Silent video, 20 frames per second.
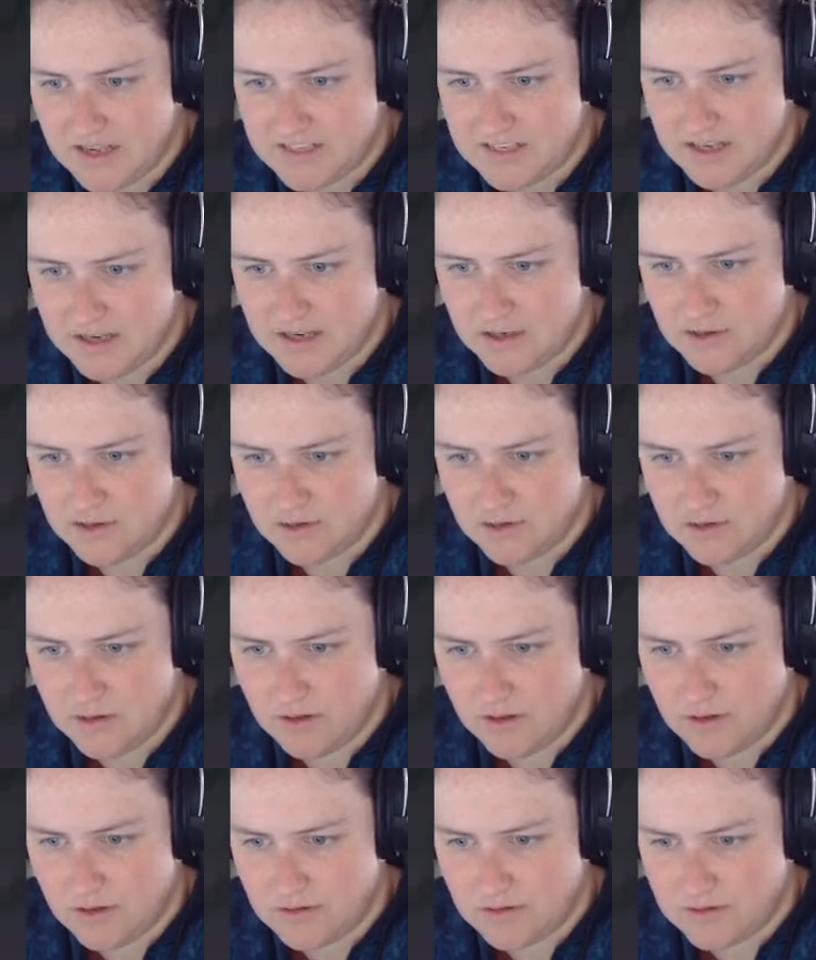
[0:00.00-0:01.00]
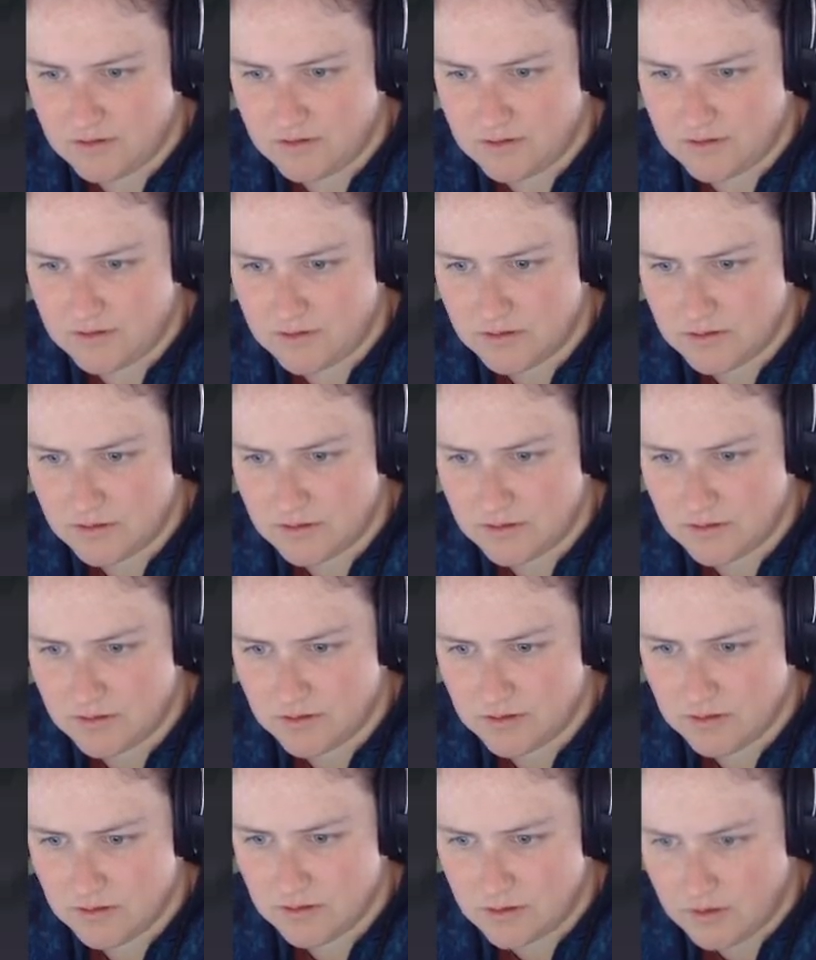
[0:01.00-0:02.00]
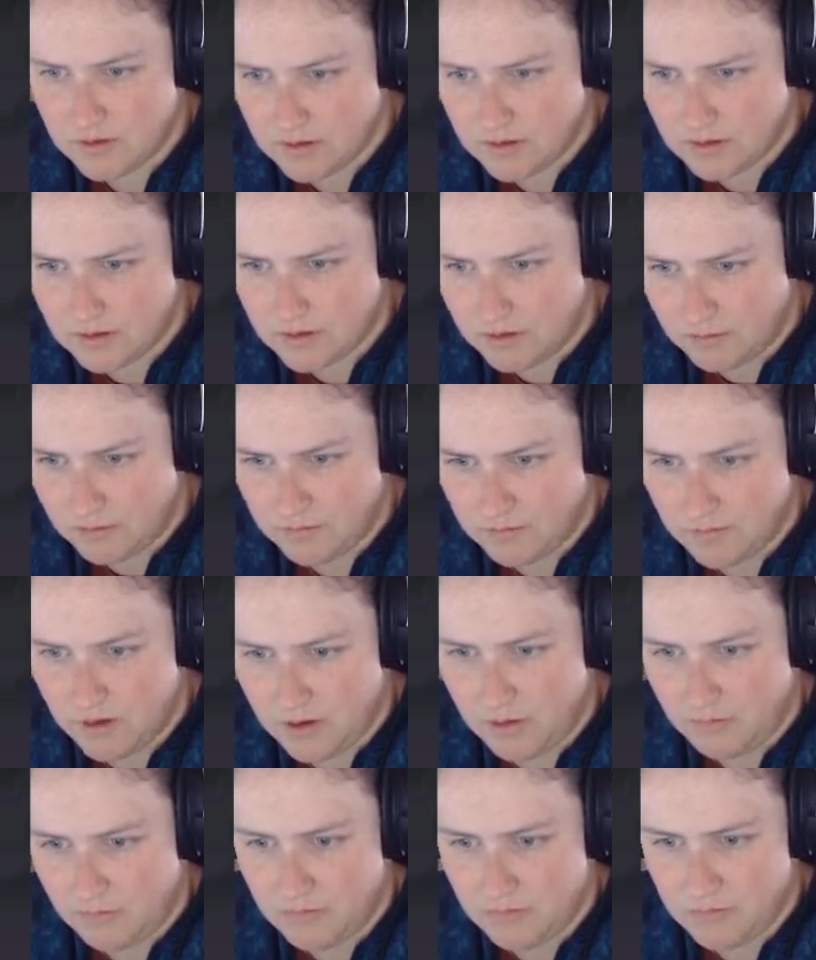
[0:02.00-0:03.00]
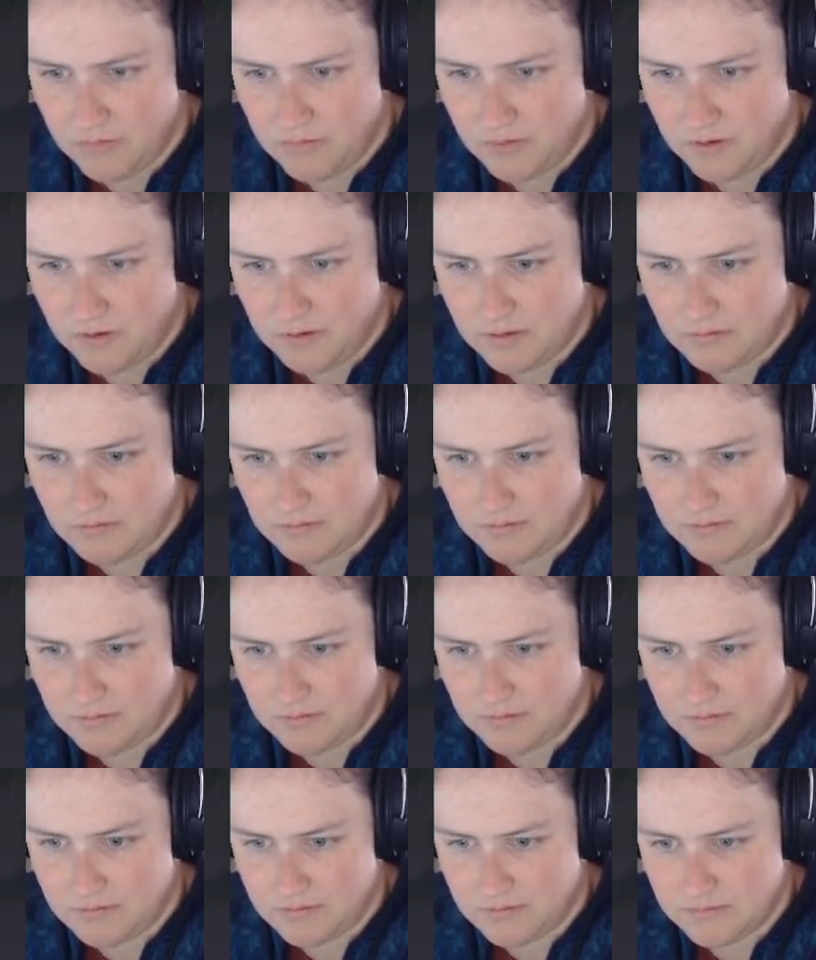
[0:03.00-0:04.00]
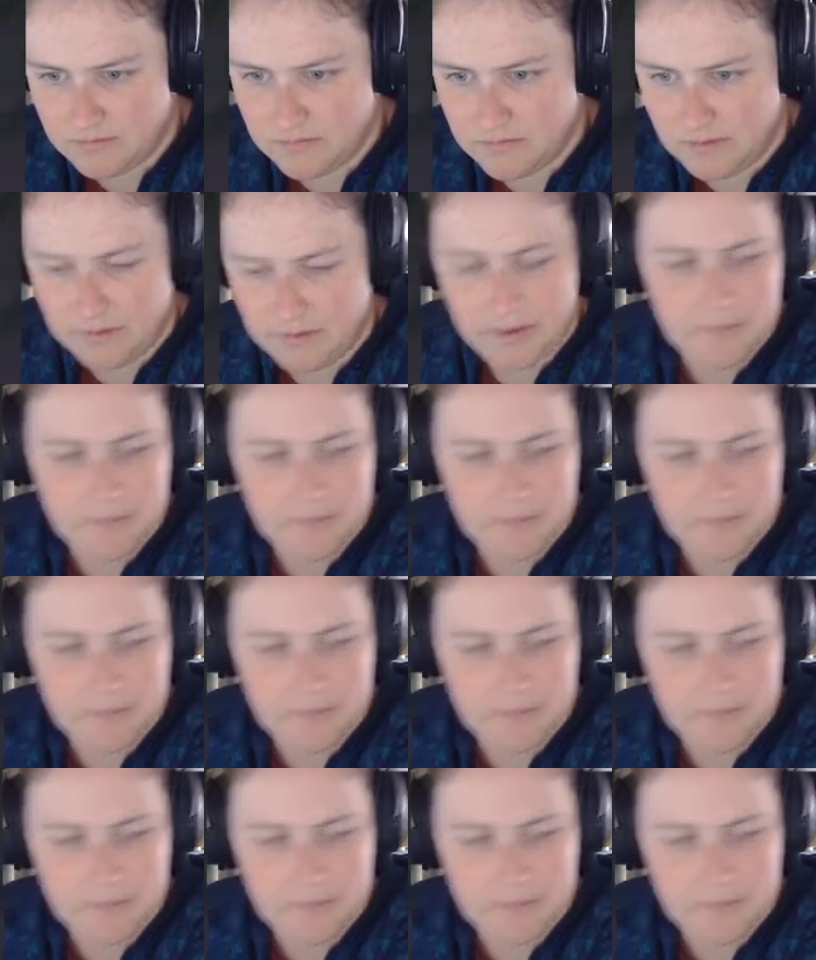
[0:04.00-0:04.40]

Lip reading: undo those. Oh. There we go.